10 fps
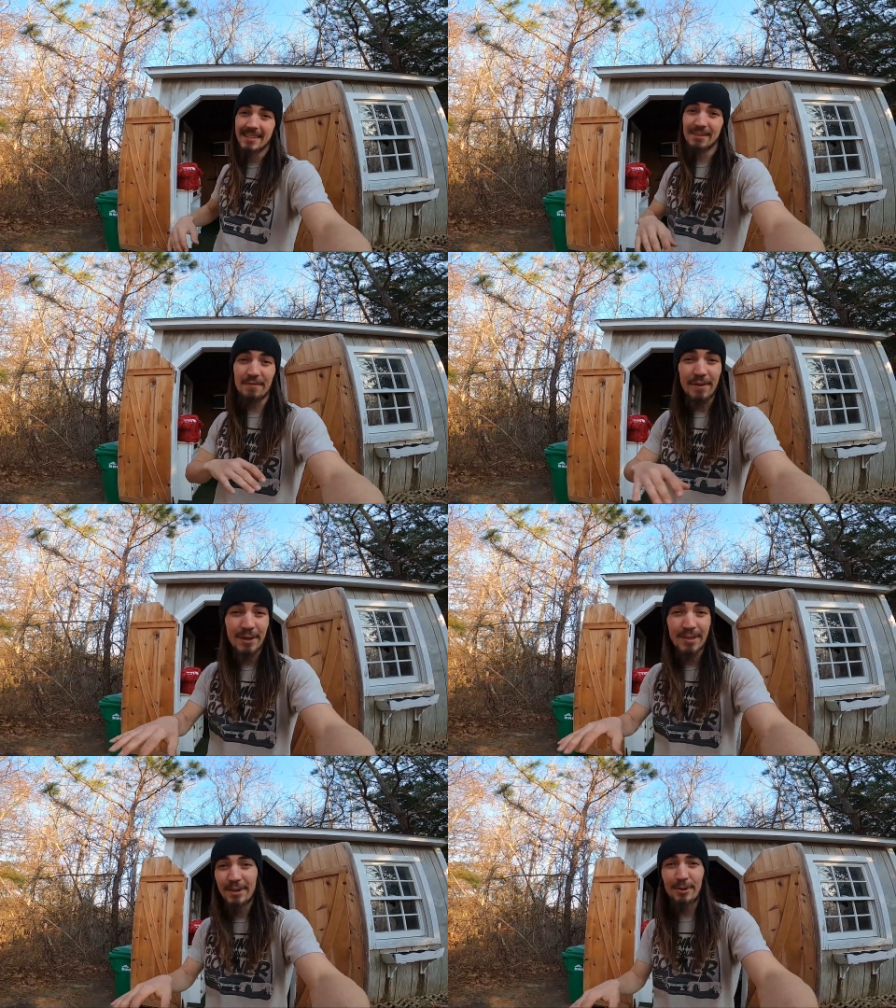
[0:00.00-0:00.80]
It's a
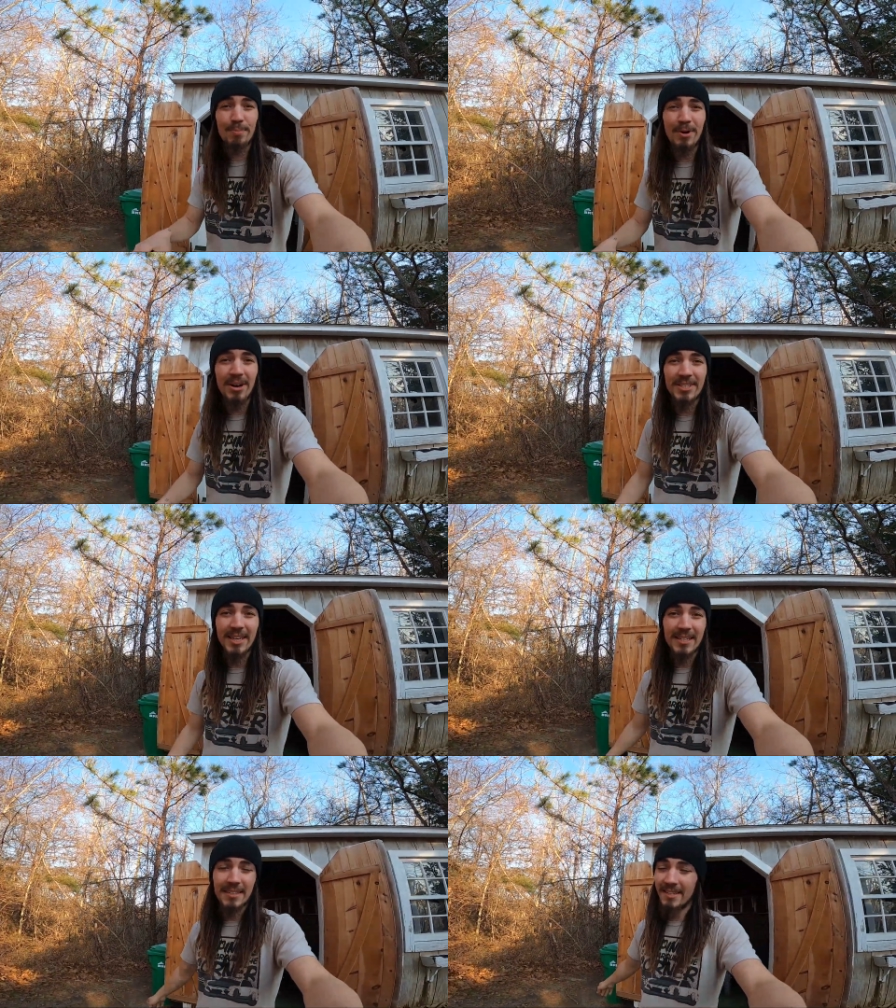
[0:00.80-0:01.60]
fun little
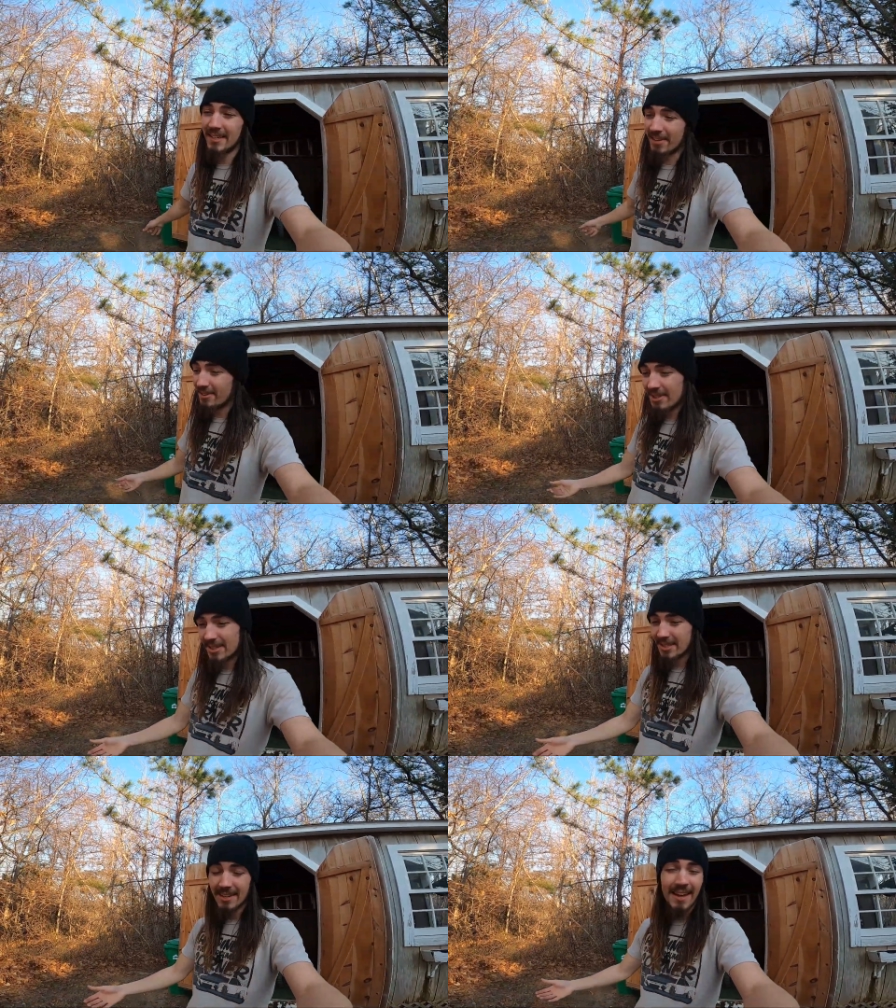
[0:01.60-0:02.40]
project, you know,
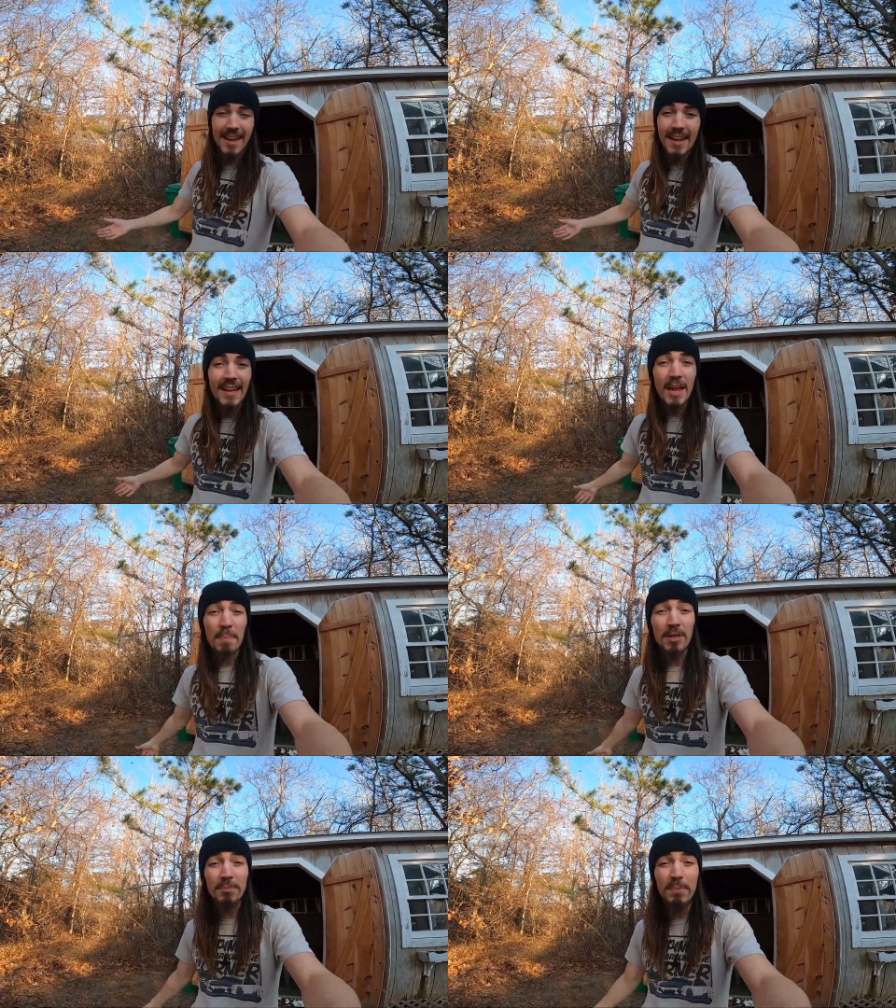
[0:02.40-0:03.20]
just to
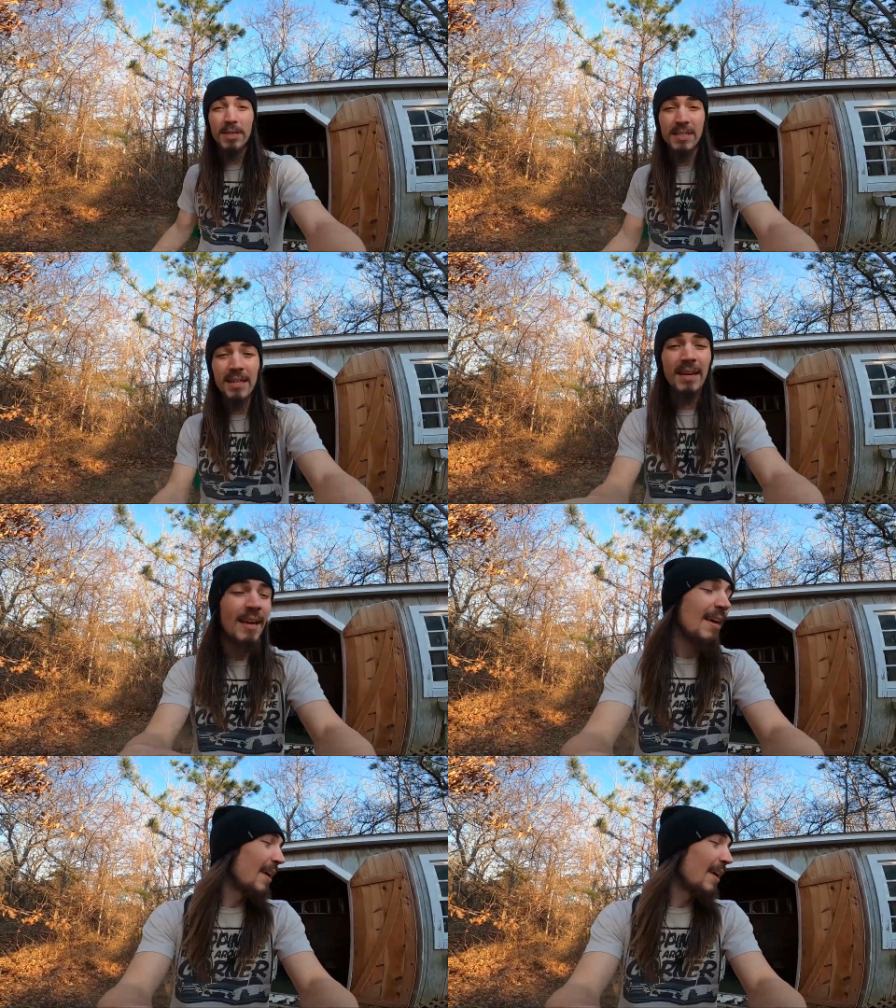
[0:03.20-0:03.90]
keep us busy.